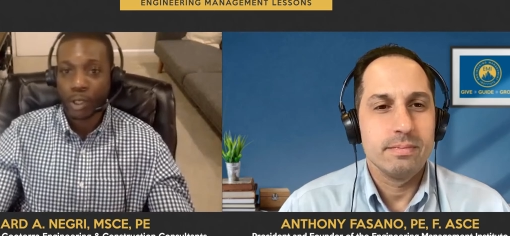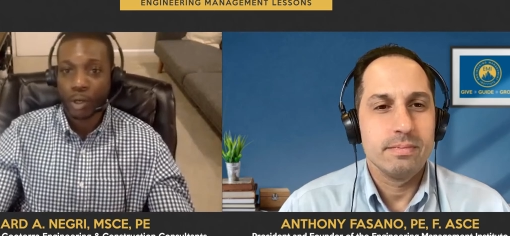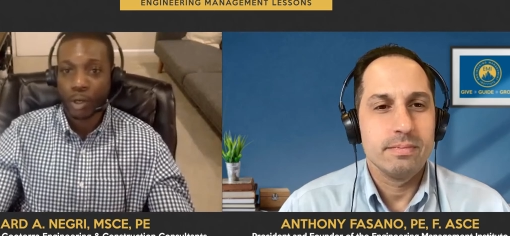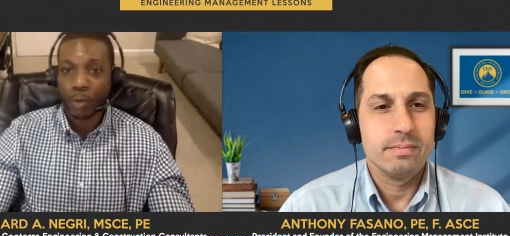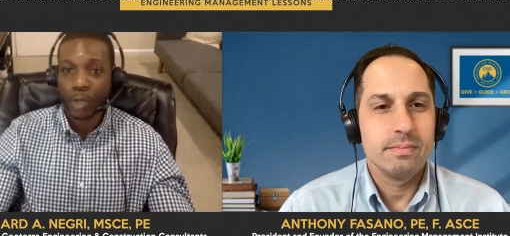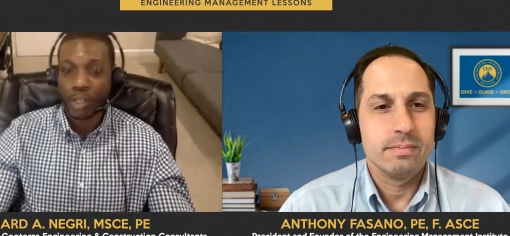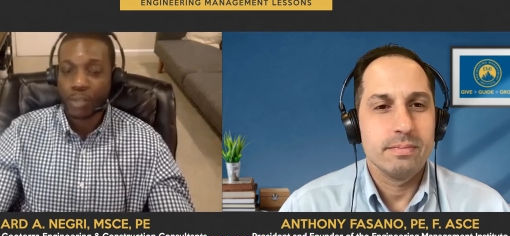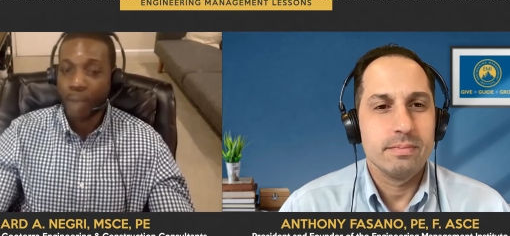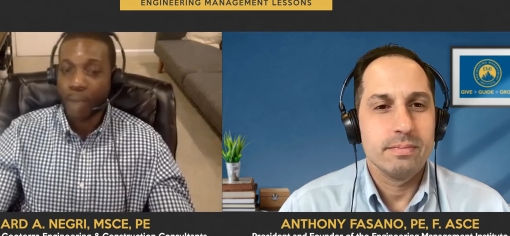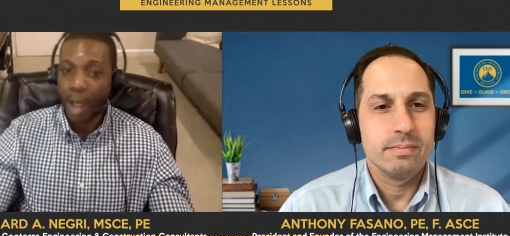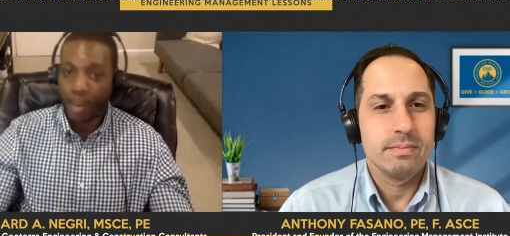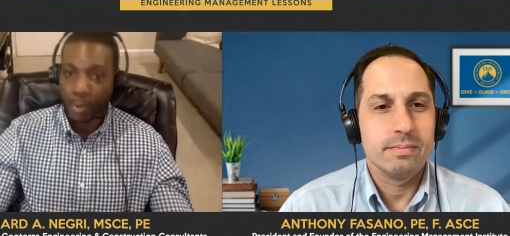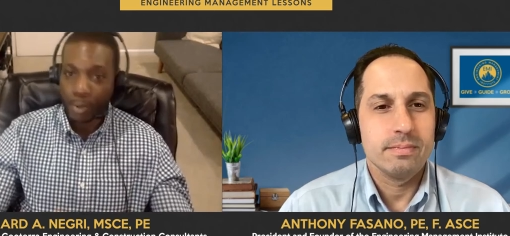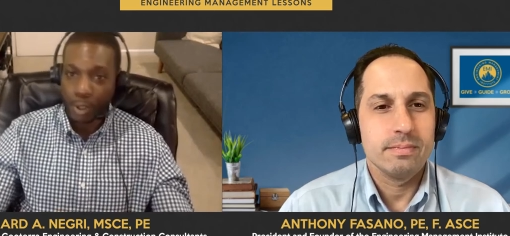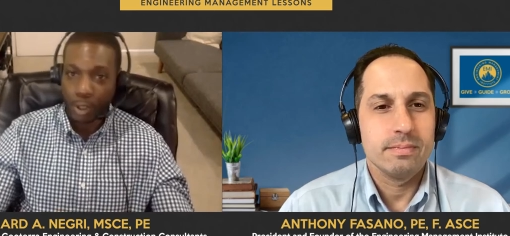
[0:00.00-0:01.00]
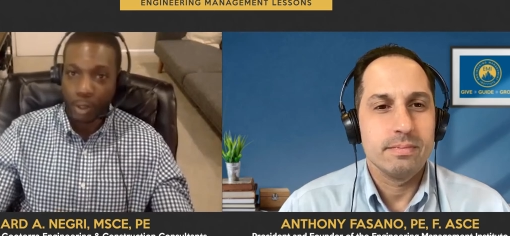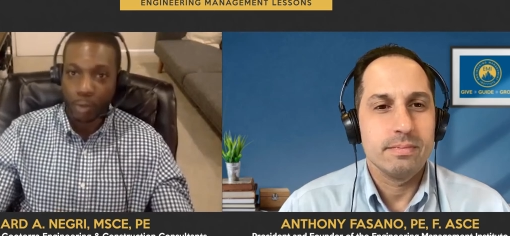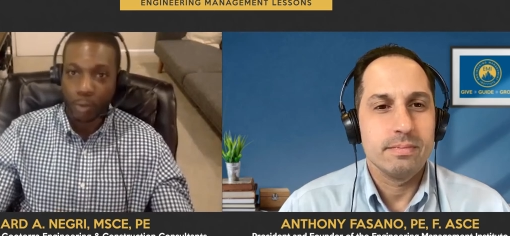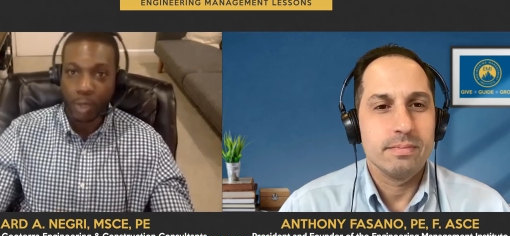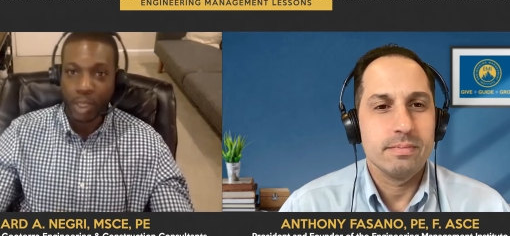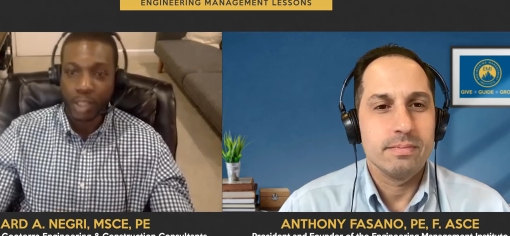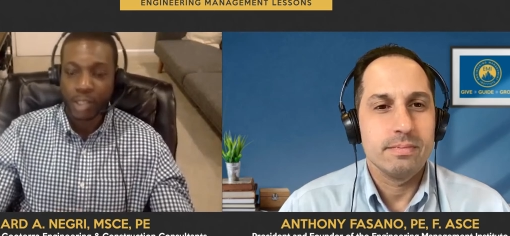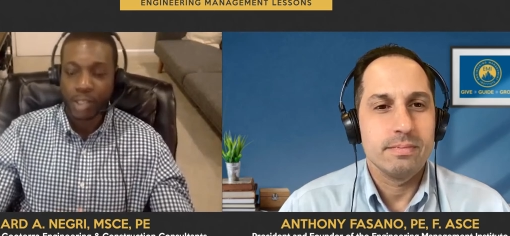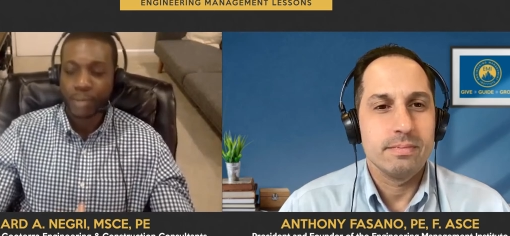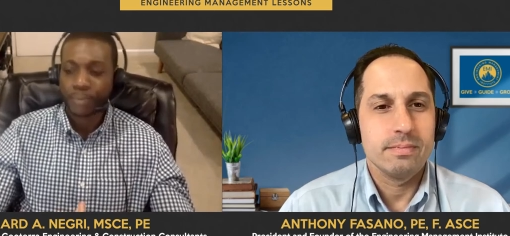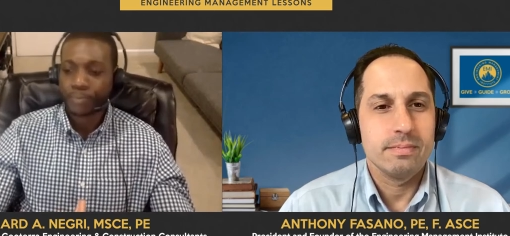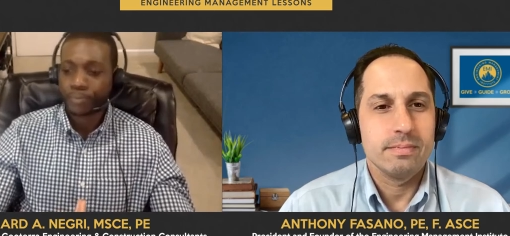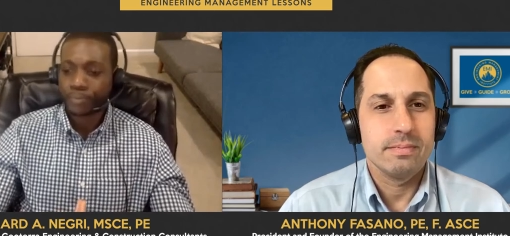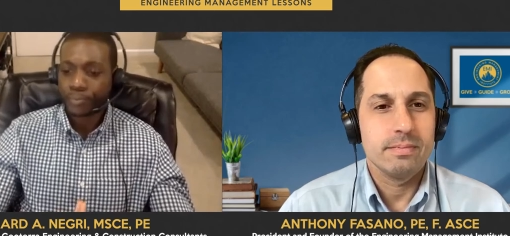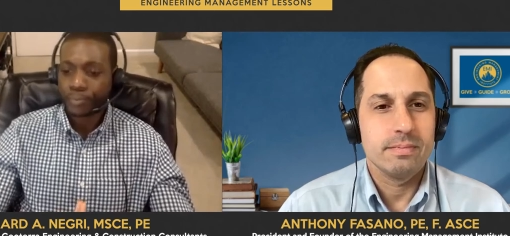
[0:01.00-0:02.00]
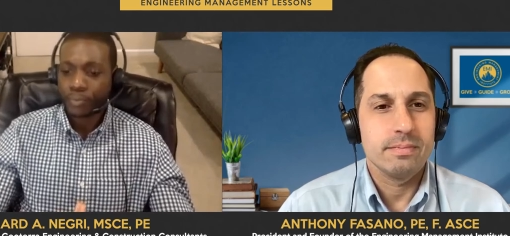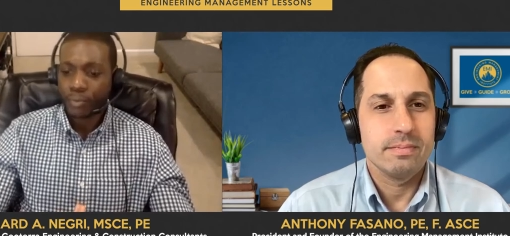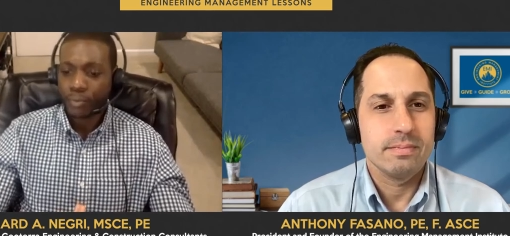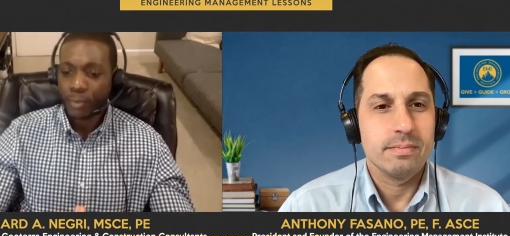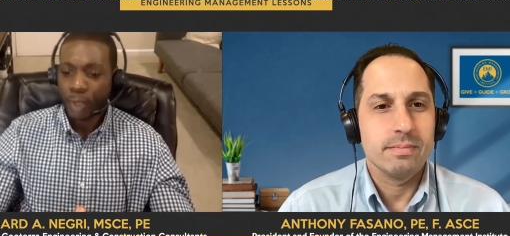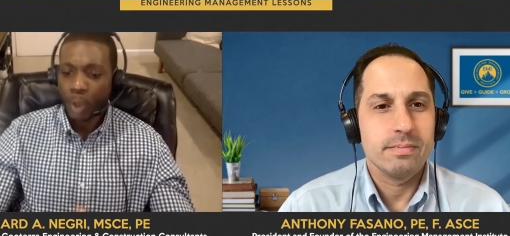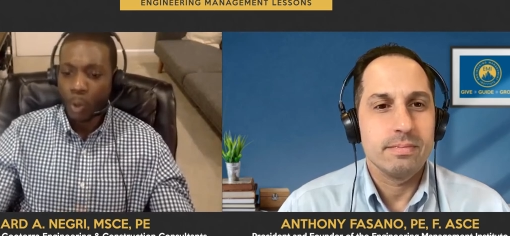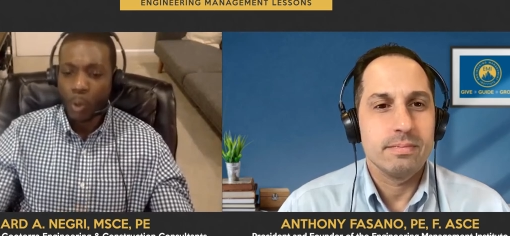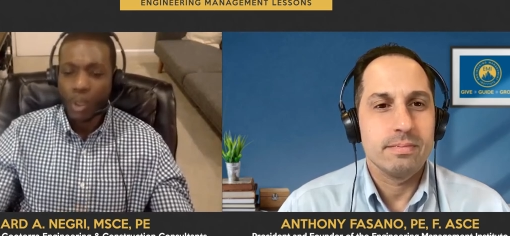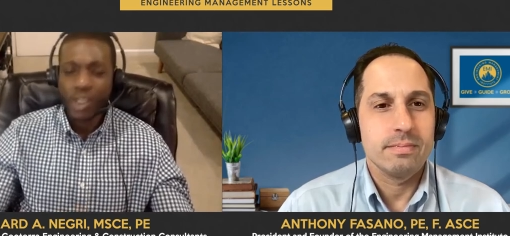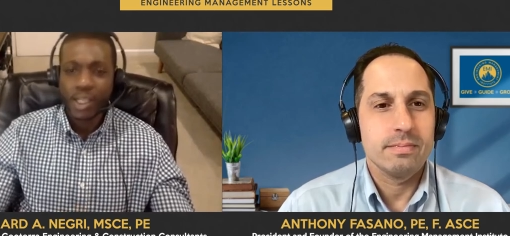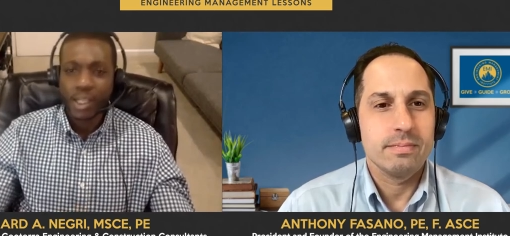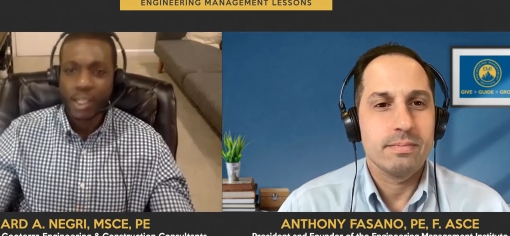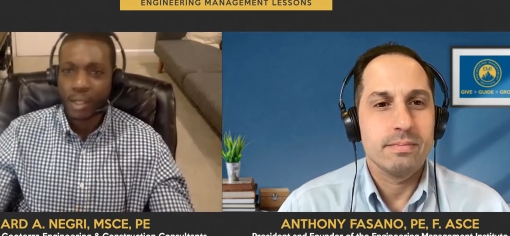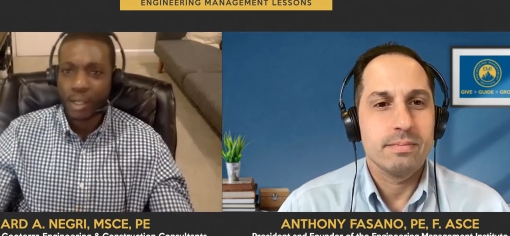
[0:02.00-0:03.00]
Speaker 1: You know, what's popular, what's in the